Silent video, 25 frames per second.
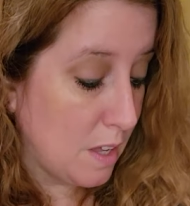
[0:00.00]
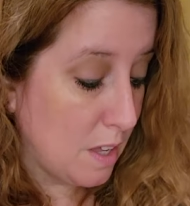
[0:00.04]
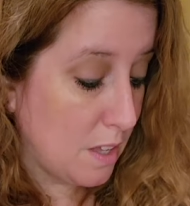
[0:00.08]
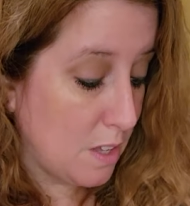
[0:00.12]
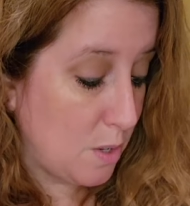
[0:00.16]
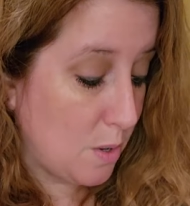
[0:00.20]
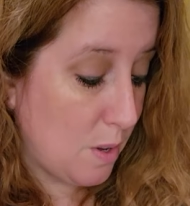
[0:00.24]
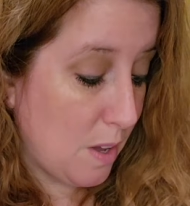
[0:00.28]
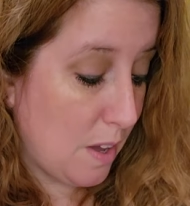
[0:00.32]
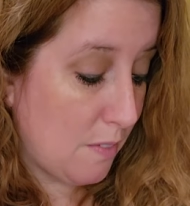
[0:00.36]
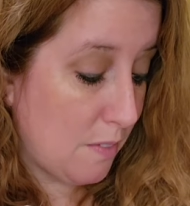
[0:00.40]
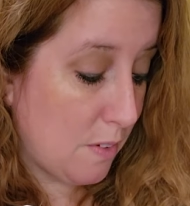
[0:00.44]

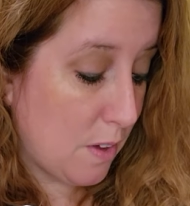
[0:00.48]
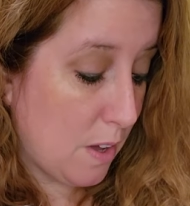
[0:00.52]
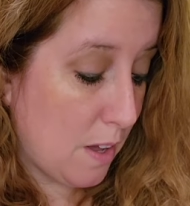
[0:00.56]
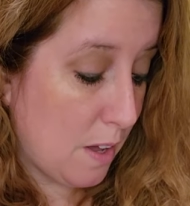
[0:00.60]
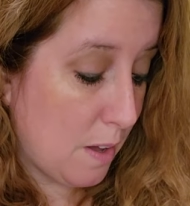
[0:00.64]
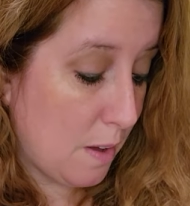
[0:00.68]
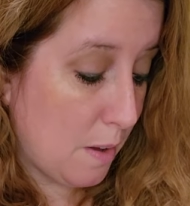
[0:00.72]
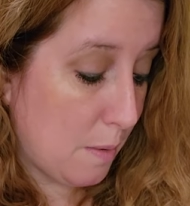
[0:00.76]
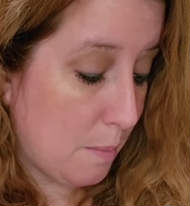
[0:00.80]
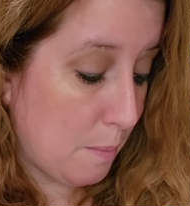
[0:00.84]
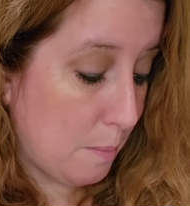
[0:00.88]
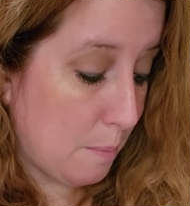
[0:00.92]
You have
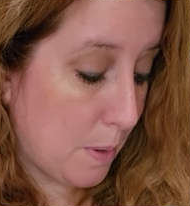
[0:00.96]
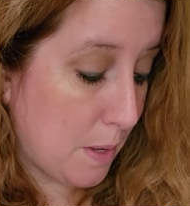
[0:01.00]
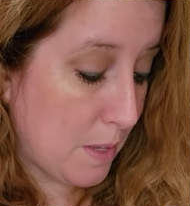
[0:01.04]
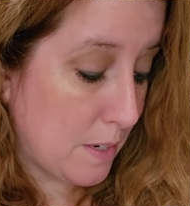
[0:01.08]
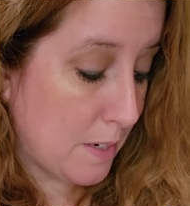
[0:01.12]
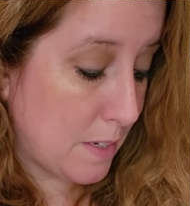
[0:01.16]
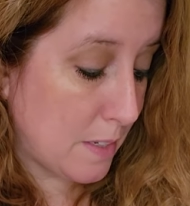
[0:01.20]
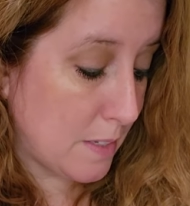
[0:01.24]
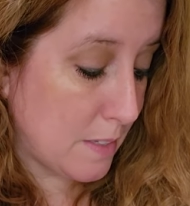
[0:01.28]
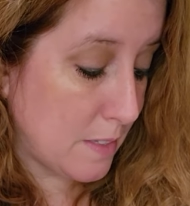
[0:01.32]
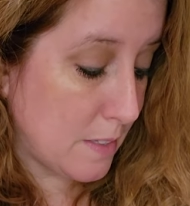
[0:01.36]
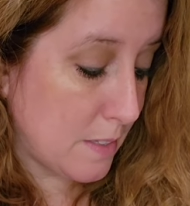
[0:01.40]

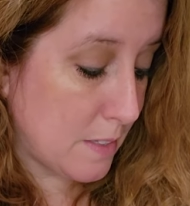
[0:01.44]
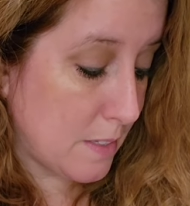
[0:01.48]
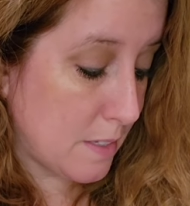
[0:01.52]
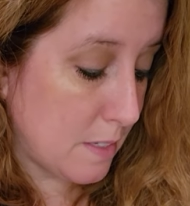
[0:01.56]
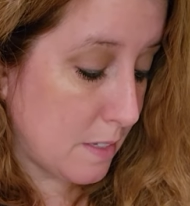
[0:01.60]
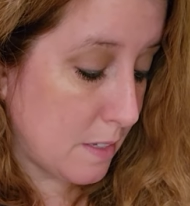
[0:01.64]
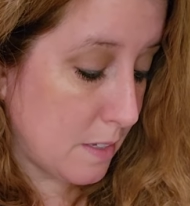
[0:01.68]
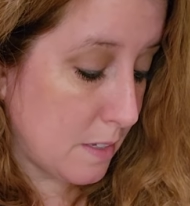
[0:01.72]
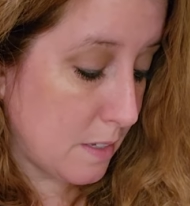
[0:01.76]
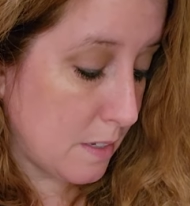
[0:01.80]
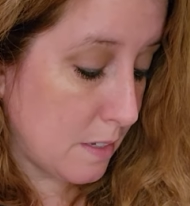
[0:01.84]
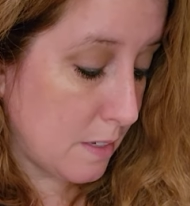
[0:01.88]

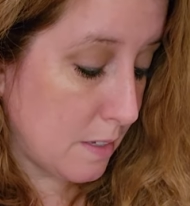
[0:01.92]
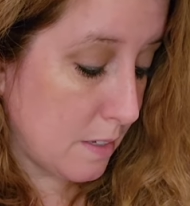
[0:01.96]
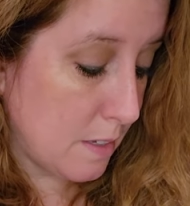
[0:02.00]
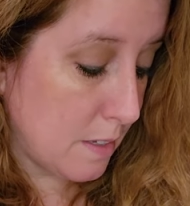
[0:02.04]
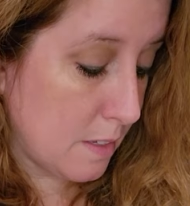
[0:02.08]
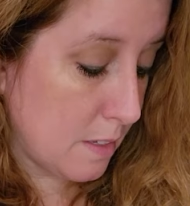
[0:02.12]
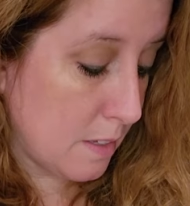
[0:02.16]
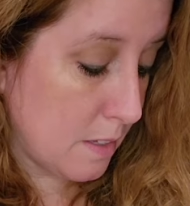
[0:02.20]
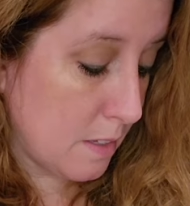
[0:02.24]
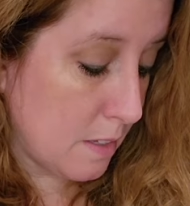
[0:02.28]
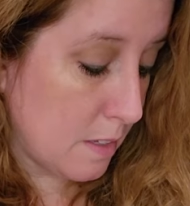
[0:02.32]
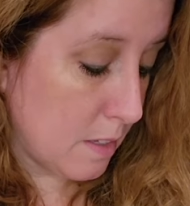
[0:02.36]
abundance
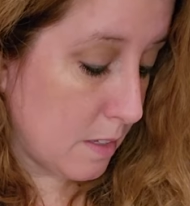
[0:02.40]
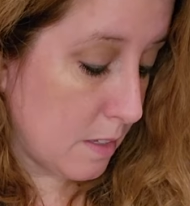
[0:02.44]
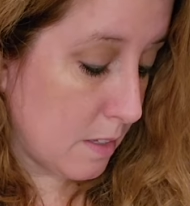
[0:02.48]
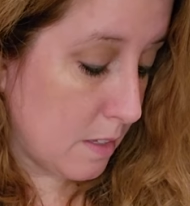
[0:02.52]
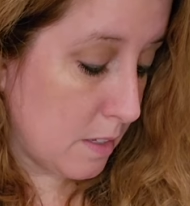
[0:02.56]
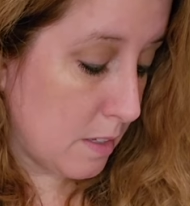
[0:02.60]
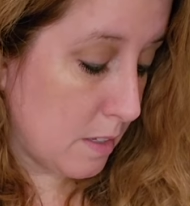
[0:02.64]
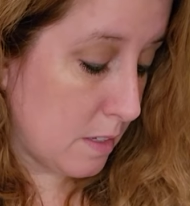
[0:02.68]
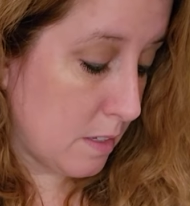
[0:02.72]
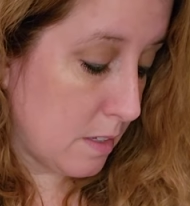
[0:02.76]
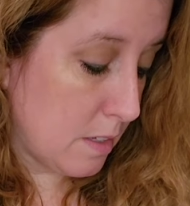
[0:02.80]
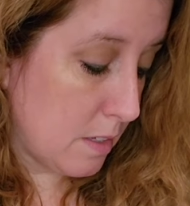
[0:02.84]

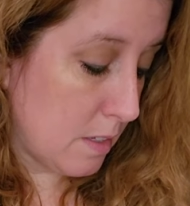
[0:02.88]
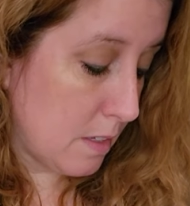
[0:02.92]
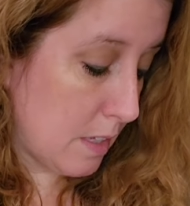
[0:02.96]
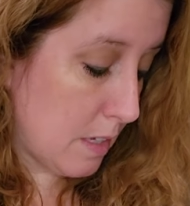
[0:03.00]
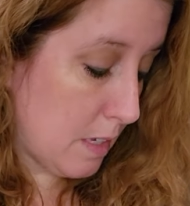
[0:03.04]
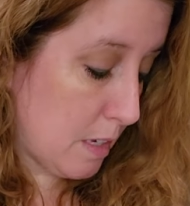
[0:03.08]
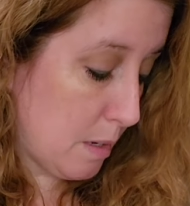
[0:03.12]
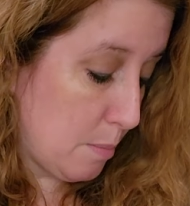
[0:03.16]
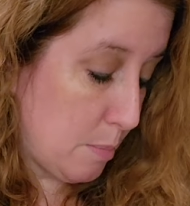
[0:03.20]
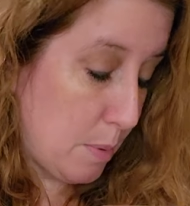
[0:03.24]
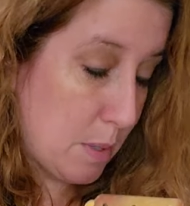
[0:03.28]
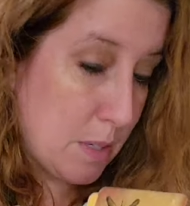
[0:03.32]

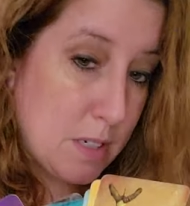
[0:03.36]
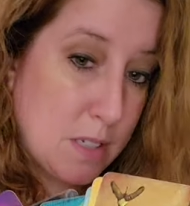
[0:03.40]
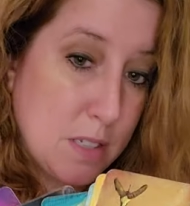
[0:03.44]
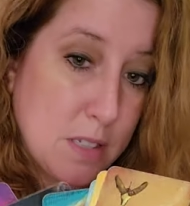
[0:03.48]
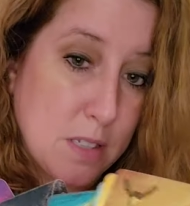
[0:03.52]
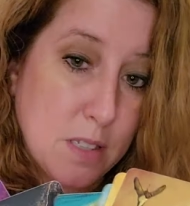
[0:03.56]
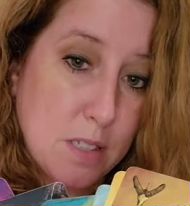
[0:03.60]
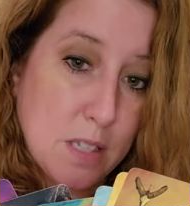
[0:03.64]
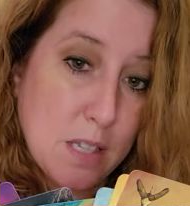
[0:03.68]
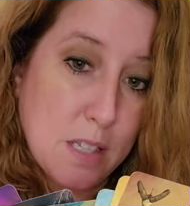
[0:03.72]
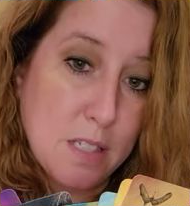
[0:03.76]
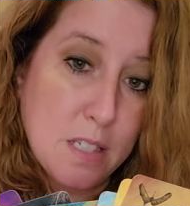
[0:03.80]
like
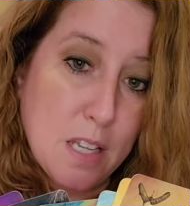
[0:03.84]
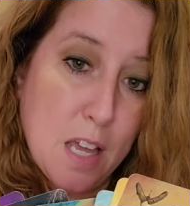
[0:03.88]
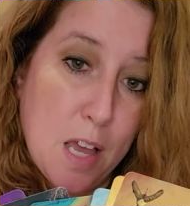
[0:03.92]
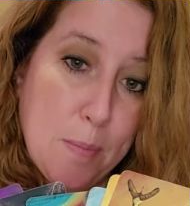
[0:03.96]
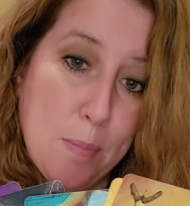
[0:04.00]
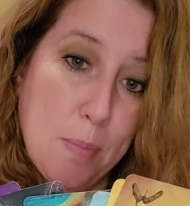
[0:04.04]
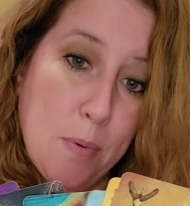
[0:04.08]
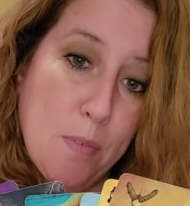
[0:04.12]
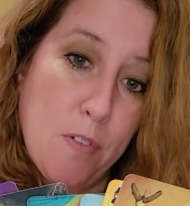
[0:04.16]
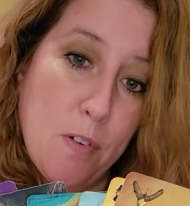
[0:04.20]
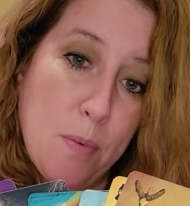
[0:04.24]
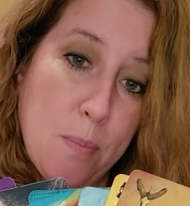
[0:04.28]
abundance on
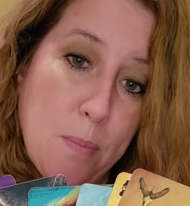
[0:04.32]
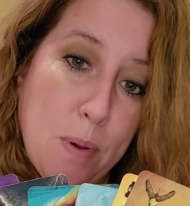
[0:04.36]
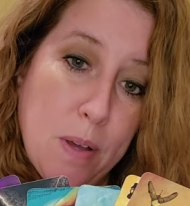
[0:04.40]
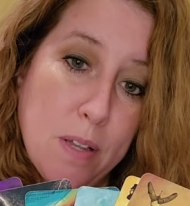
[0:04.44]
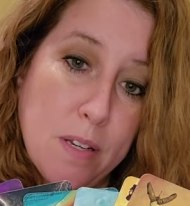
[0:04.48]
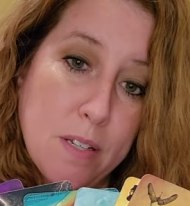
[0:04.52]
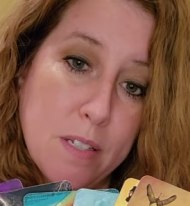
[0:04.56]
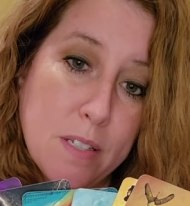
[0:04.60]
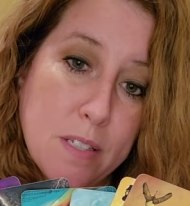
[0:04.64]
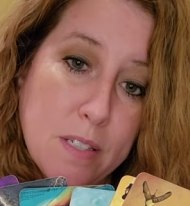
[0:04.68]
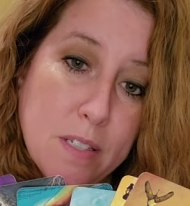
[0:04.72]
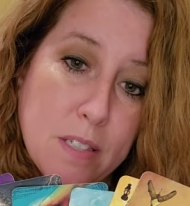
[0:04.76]
top of
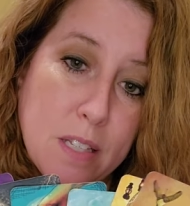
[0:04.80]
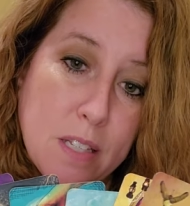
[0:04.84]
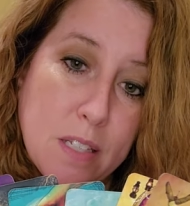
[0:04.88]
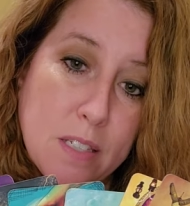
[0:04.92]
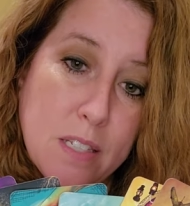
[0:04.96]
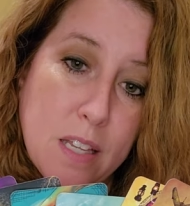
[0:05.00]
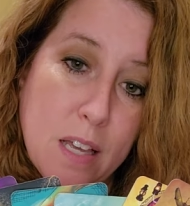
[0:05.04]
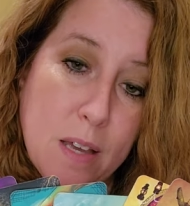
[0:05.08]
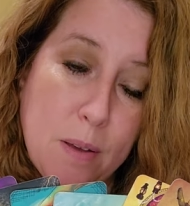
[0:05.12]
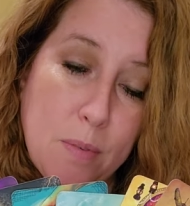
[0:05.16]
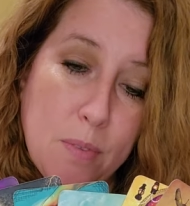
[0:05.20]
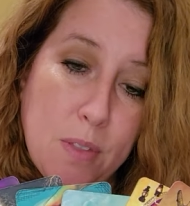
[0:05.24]
abundance on
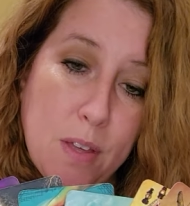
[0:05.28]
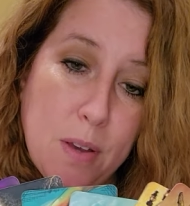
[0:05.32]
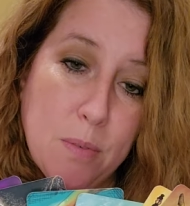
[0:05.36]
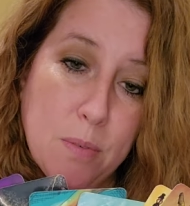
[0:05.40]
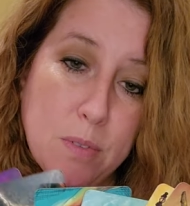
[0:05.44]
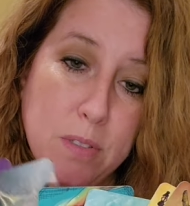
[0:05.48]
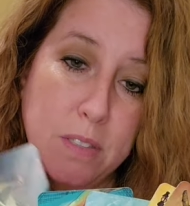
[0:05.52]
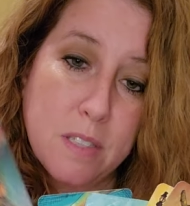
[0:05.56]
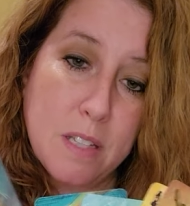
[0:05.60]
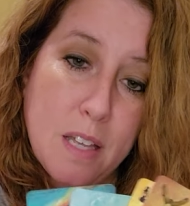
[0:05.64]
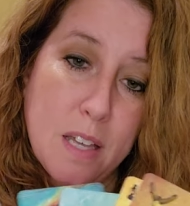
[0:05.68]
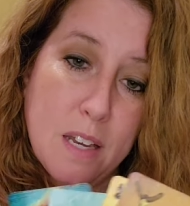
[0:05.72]
top. That
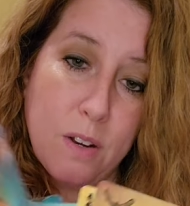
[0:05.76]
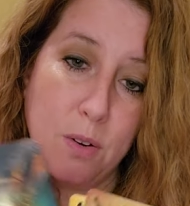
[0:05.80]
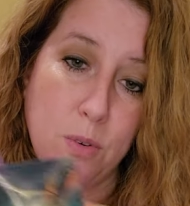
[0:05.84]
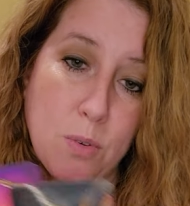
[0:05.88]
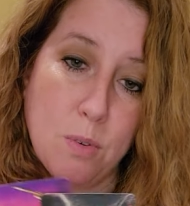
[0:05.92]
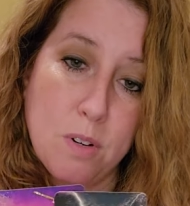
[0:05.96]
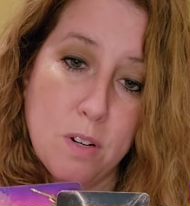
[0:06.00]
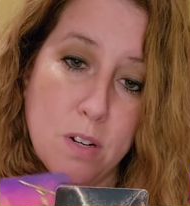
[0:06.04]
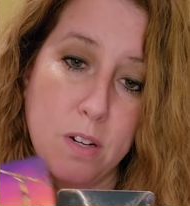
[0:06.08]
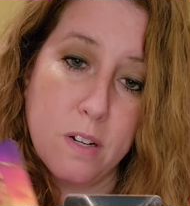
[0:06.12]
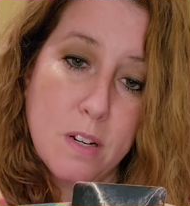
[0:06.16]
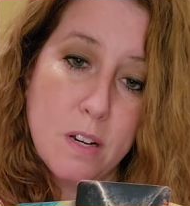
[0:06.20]
was out of
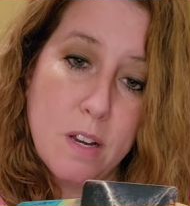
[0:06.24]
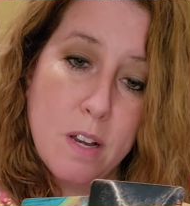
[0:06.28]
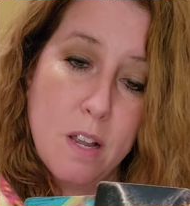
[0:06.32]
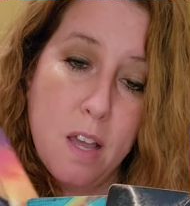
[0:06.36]
order.